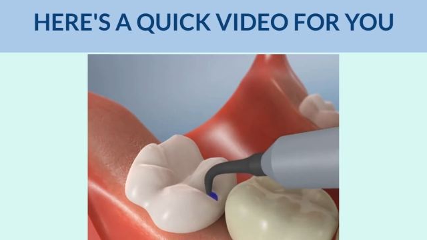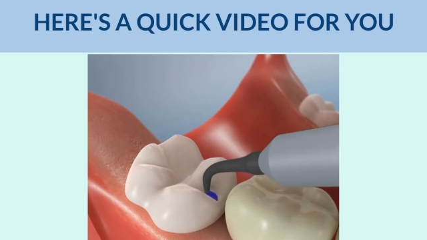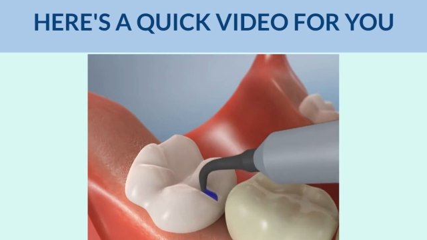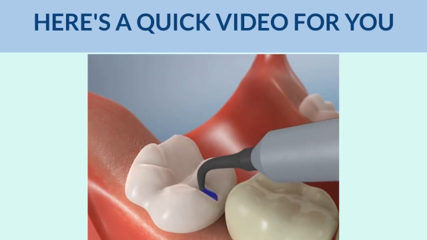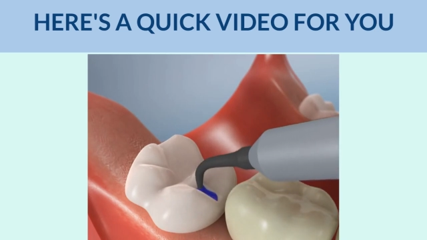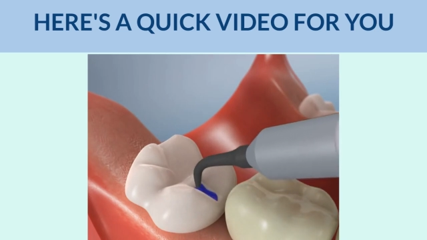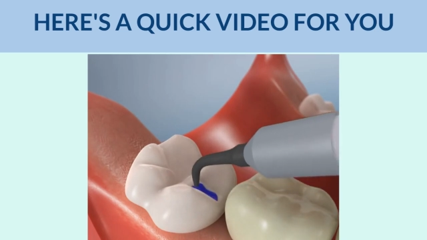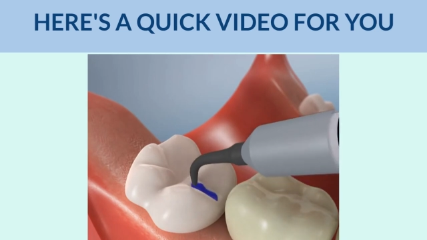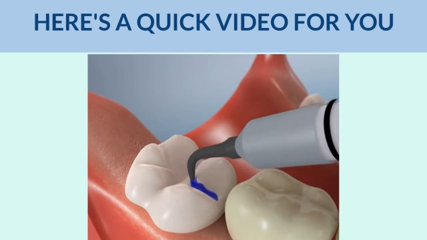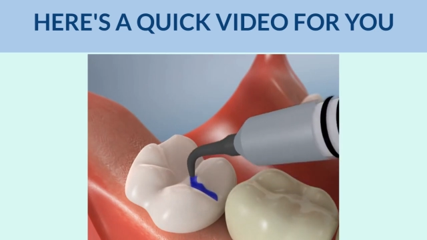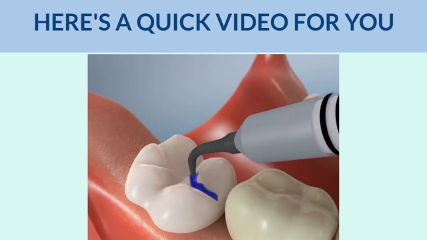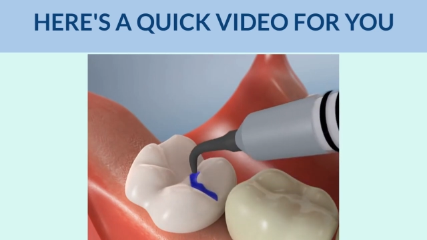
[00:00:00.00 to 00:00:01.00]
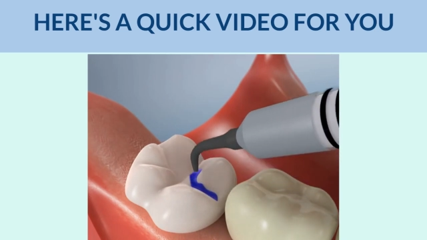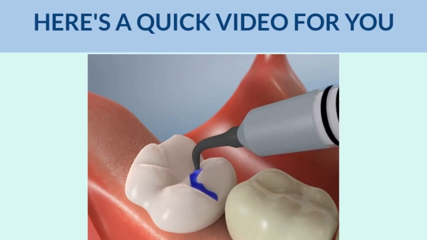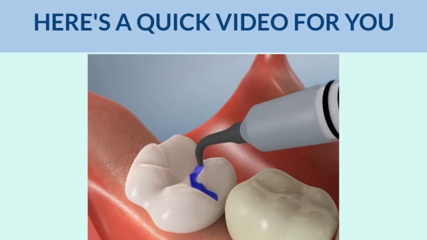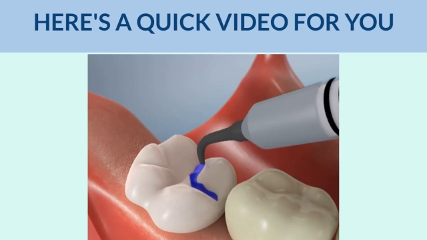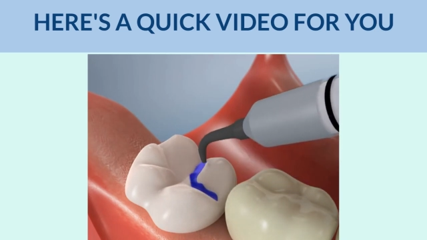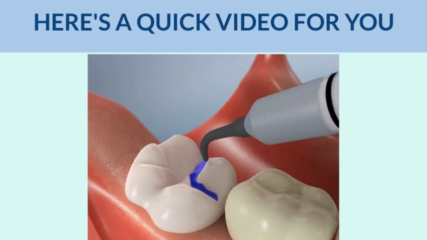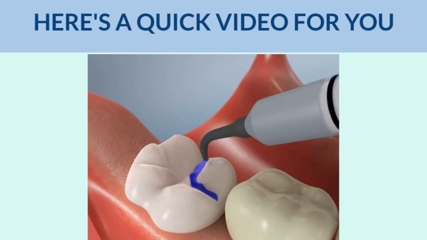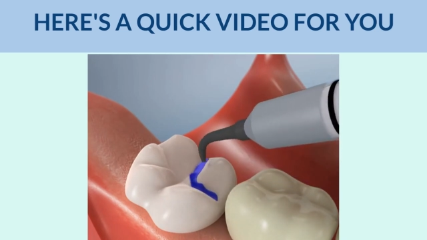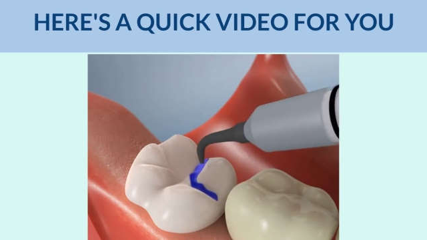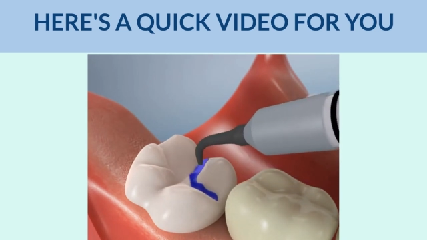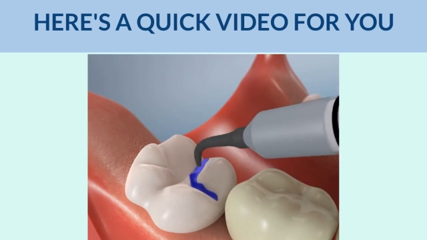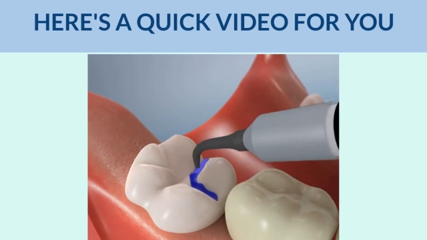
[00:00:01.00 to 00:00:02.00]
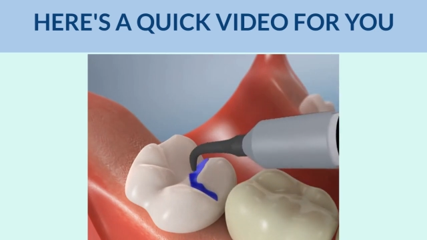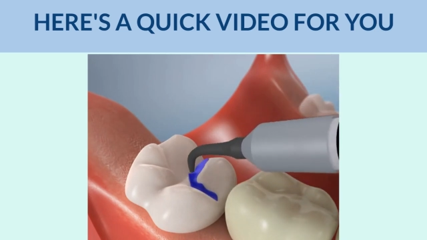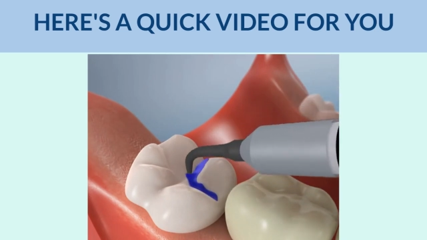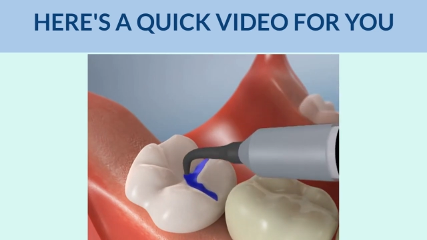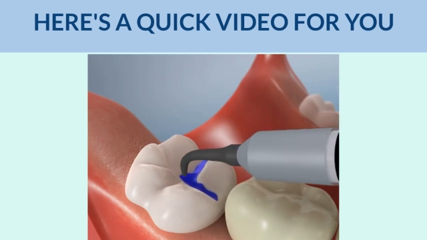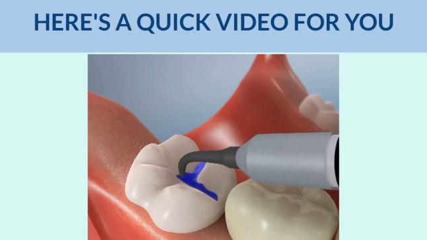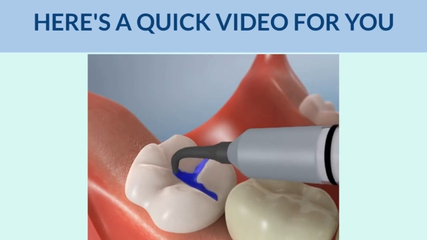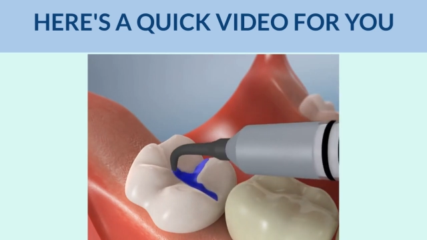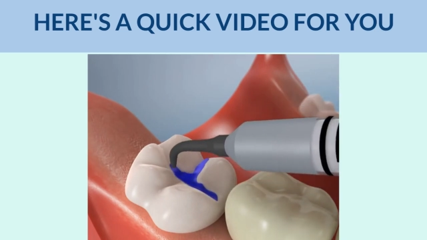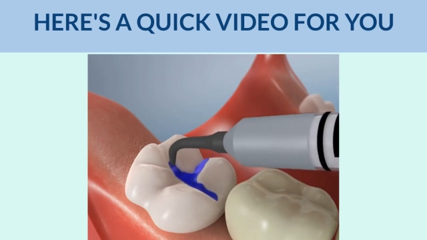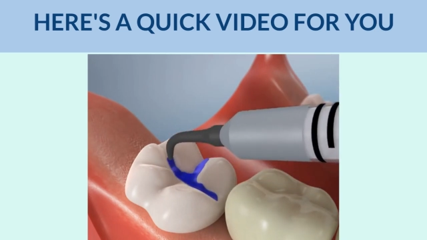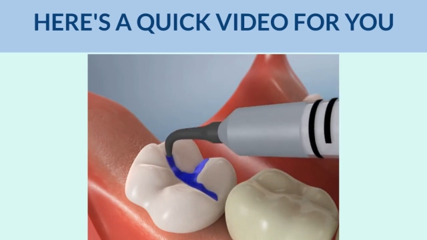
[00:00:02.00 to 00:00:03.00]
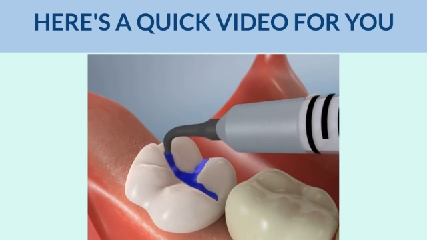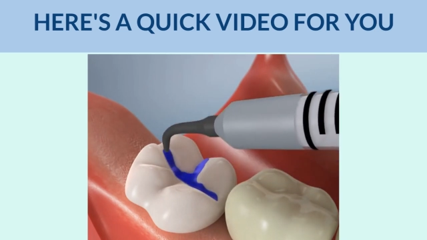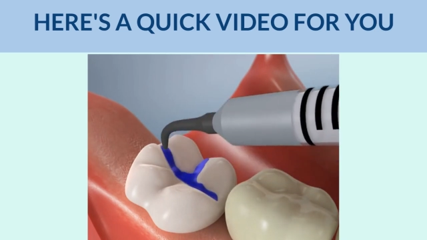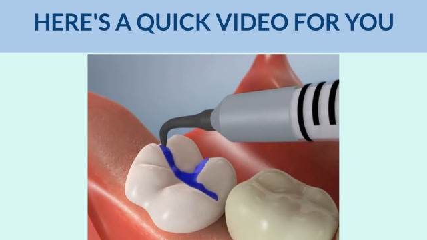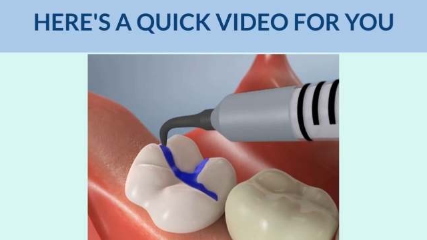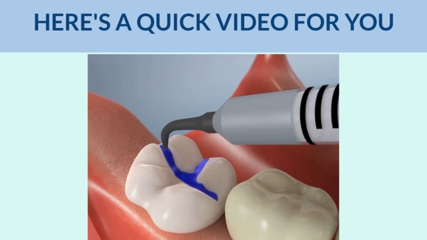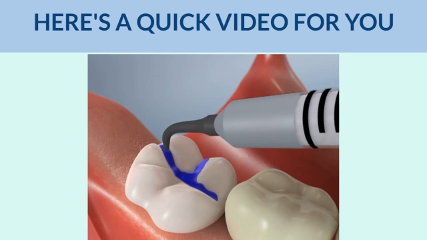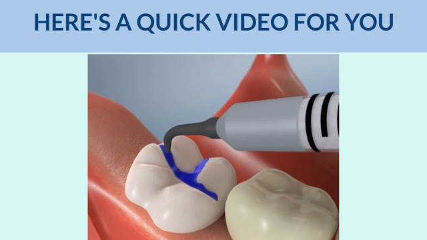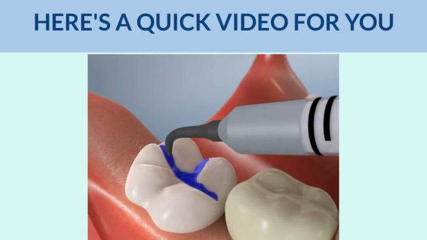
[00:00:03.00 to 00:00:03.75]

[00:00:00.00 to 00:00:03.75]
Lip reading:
(no speaker visible)